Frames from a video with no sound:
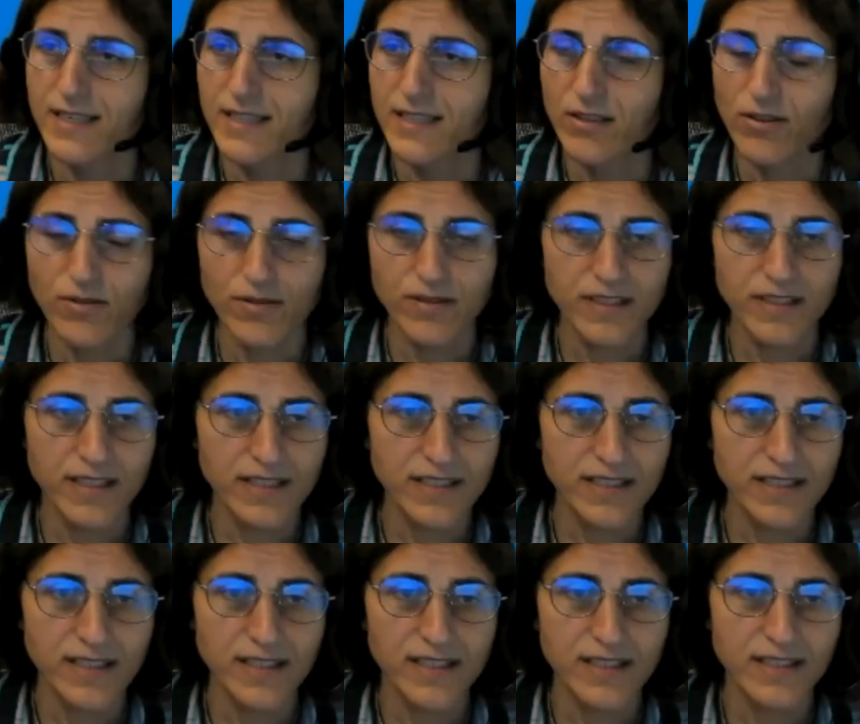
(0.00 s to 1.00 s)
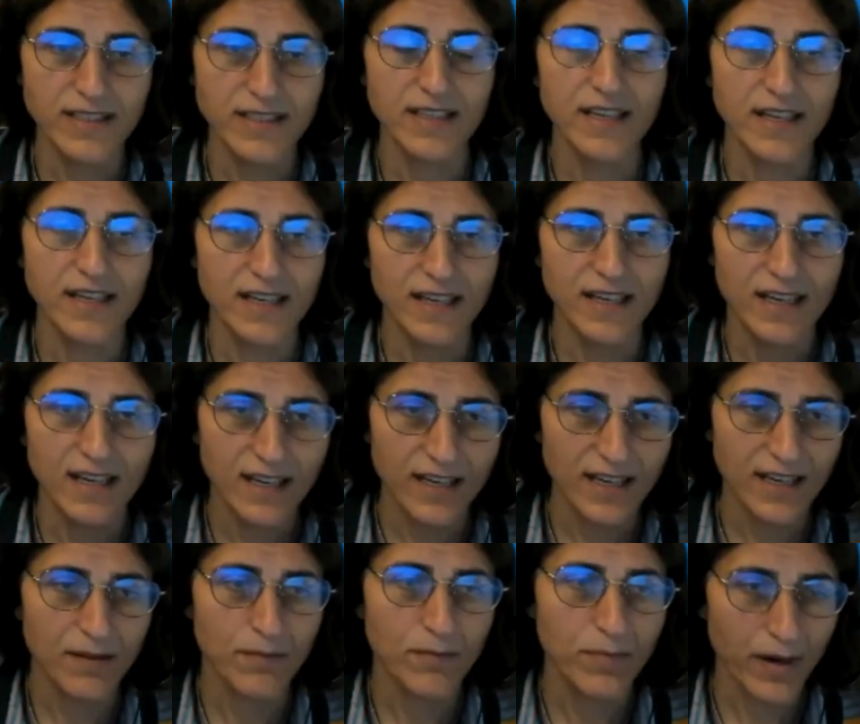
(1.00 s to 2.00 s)
So this is a, uh, uh,
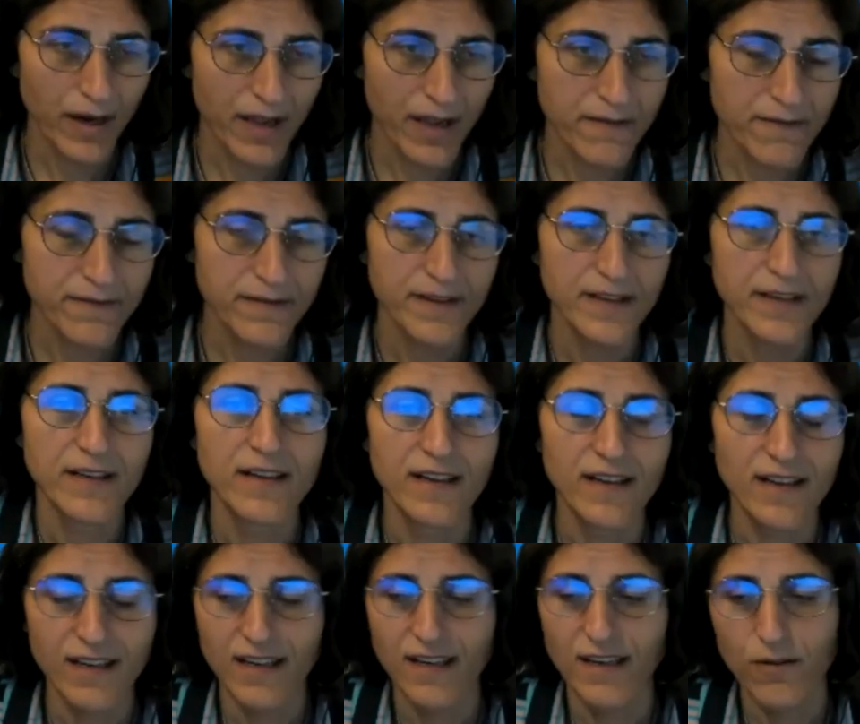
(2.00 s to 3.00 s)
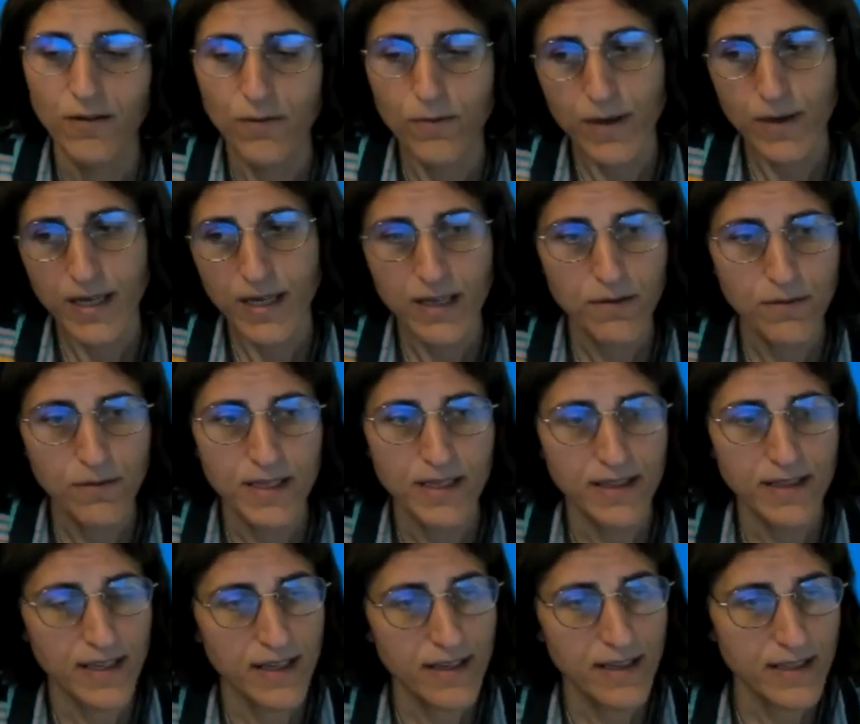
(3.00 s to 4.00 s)
a brief uh, where we are
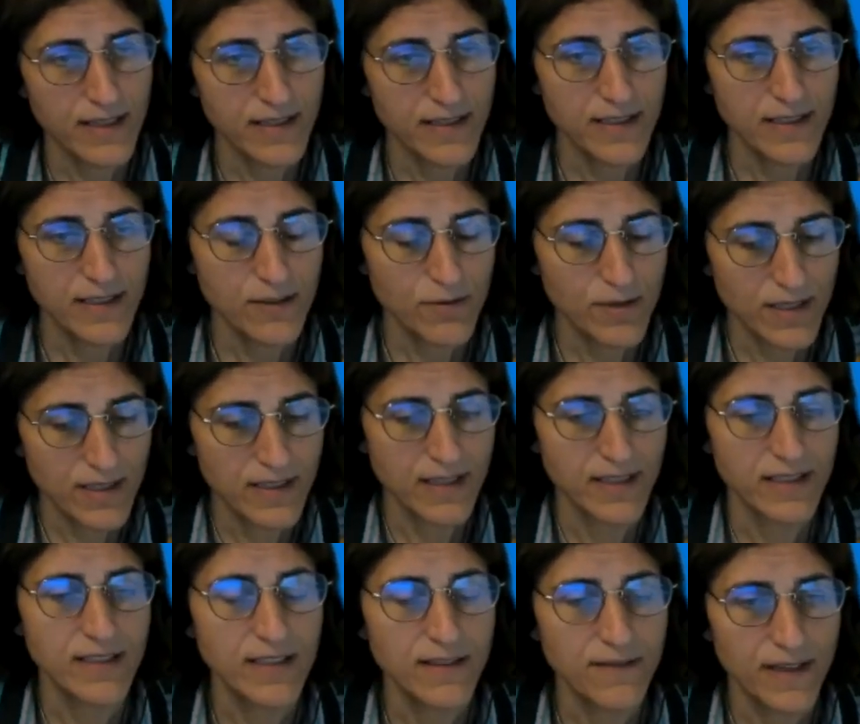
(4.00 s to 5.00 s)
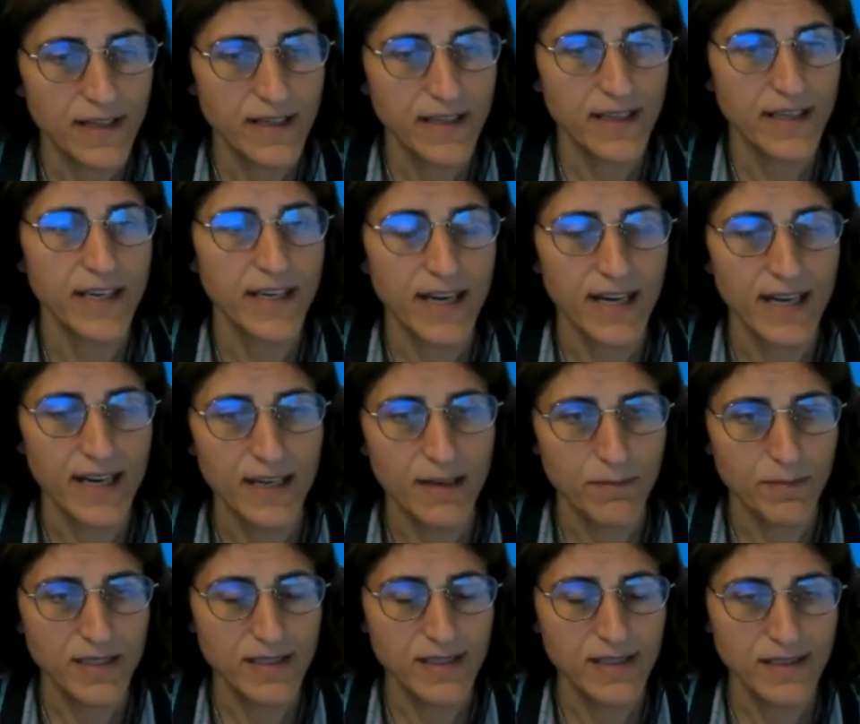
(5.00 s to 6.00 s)
targeting to identify key
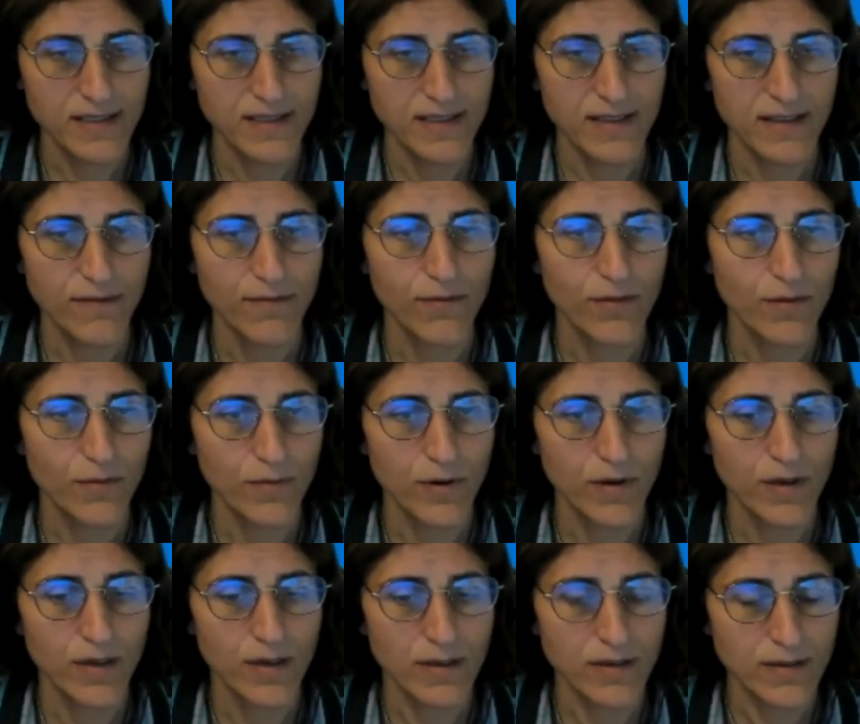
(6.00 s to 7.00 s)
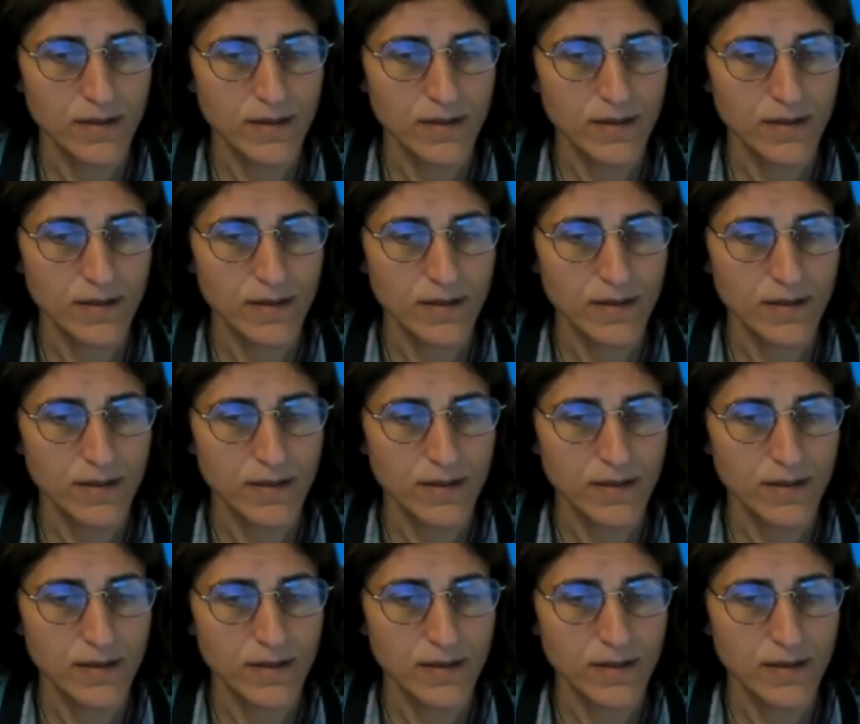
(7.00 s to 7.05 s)
elements for uh,